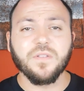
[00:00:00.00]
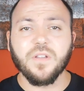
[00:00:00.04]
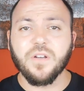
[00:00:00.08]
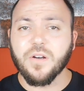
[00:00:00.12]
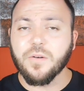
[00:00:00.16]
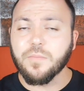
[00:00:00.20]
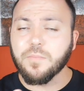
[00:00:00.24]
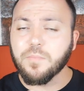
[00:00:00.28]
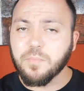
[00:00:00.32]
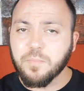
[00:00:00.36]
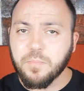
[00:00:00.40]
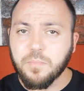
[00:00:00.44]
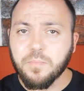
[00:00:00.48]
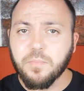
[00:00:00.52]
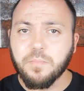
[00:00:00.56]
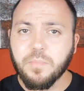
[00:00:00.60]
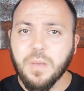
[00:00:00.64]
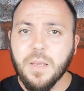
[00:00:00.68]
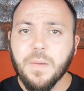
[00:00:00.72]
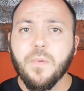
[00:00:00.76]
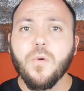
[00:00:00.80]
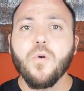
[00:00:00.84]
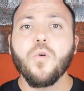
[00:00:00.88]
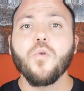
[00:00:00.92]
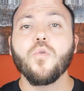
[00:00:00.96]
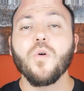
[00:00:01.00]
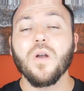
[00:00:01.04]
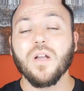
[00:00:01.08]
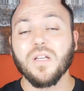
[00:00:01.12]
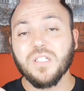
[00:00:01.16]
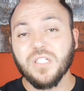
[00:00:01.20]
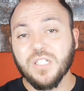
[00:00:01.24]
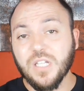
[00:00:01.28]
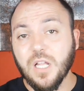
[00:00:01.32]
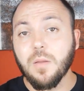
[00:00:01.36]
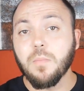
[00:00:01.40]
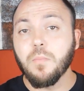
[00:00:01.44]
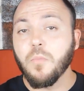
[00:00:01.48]
there are people who
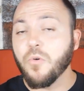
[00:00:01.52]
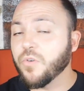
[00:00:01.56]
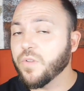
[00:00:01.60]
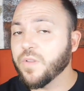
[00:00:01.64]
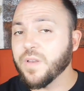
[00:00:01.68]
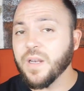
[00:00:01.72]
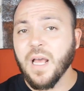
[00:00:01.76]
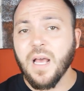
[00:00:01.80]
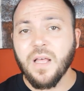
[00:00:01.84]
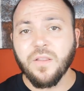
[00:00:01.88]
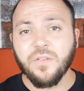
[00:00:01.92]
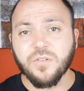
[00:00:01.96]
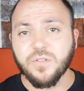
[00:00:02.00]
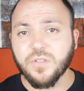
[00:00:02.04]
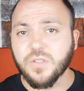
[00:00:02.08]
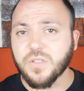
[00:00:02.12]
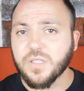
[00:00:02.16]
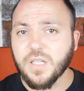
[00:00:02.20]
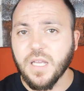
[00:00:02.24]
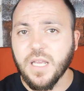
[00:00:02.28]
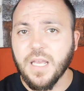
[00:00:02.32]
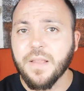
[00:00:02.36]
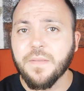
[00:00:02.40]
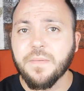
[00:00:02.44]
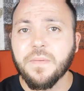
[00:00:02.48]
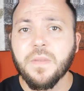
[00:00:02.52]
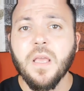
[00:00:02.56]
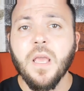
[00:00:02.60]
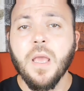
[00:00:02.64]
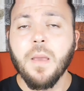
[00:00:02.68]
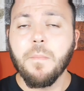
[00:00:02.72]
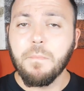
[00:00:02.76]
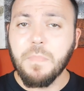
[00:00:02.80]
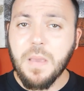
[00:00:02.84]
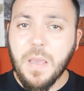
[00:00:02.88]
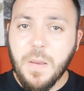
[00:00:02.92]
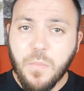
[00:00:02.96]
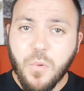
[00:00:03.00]
excel more than others, and
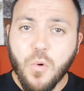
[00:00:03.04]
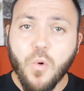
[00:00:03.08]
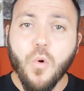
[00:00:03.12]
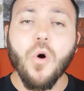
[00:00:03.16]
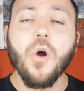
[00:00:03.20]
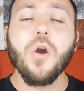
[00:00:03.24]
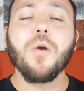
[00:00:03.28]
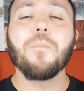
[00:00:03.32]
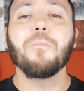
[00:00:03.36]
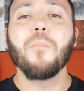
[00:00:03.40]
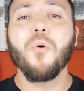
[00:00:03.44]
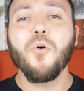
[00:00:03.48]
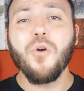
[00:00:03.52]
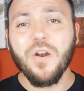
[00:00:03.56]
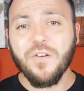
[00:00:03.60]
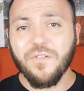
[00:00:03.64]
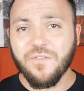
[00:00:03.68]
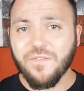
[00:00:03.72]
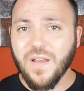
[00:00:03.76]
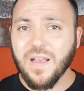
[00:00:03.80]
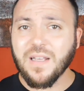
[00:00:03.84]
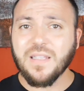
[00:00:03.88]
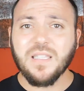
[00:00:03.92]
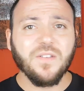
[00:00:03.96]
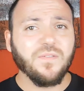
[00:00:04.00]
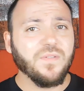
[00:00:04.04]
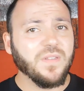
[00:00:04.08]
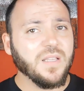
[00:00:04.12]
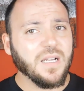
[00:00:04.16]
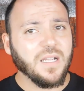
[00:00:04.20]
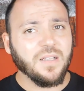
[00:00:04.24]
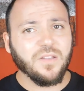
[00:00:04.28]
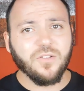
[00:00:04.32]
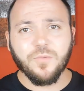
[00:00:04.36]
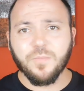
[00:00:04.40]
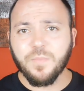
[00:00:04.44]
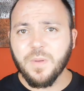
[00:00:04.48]
people who are more effective than other